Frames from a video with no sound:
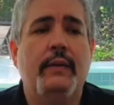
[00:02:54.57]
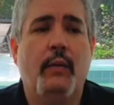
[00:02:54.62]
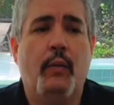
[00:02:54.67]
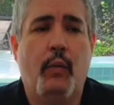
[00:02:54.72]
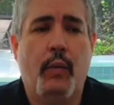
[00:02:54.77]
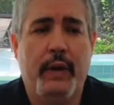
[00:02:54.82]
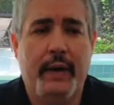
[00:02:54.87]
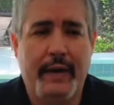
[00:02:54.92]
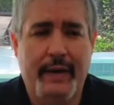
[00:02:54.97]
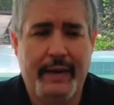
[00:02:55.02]

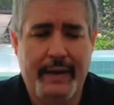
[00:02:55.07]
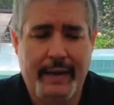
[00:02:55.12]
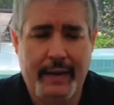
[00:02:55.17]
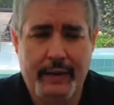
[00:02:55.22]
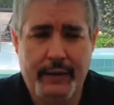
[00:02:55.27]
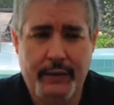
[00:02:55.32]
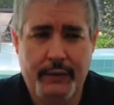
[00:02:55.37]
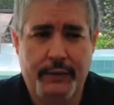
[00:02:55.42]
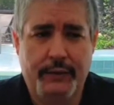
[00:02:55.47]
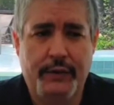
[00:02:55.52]
wanting to
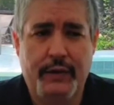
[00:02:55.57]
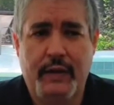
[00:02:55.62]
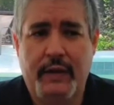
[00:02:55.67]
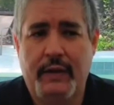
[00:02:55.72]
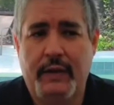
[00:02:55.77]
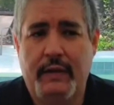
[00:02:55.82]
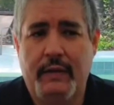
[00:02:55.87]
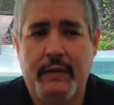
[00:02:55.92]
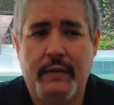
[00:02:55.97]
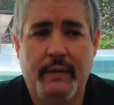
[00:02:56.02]
get your
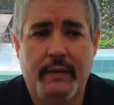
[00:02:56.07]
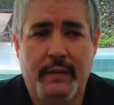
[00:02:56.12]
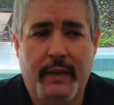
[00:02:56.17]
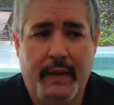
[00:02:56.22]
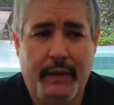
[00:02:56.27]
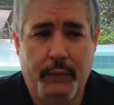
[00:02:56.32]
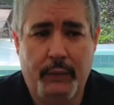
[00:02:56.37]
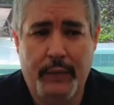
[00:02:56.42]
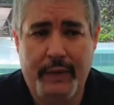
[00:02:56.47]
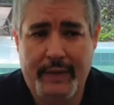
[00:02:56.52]
Qi
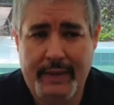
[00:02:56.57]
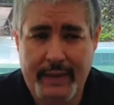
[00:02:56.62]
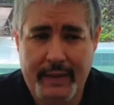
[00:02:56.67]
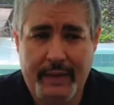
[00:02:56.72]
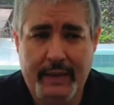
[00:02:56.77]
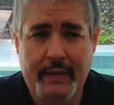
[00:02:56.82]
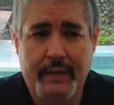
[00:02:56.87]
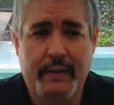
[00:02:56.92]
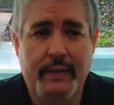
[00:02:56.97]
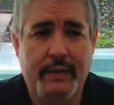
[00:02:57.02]
like
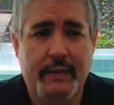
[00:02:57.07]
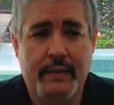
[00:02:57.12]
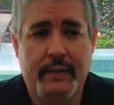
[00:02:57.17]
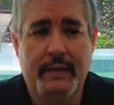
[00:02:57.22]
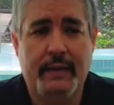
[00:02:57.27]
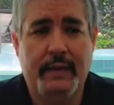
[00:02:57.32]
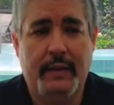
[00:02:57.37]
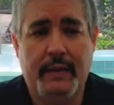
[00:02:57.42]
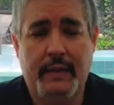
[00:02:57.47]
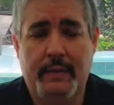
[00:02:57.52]

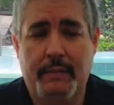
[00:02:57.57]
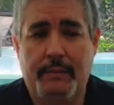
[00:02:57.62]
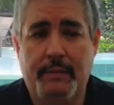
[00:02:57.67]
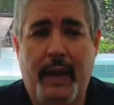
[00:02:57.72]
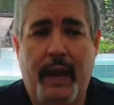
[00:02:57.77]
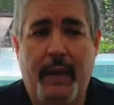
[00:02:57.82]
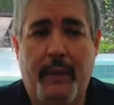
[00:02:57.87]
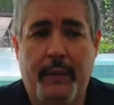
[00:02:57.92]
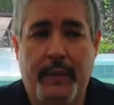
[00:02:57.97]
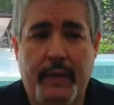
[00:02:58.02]
ridiculously
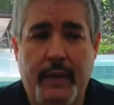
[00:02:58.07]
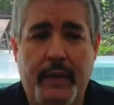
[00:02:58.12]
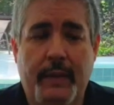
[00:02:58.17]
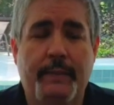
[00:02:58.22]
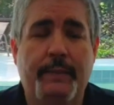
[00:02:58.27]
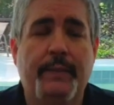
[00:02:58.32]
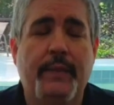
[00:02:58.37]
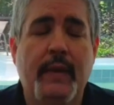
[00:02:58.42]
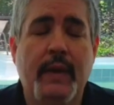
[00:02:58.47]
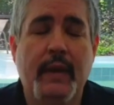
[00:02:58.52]
powered
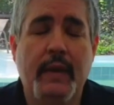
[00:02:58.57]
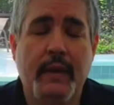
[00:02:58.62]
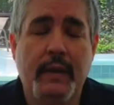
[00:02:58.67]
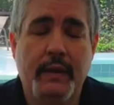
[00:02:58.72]
up,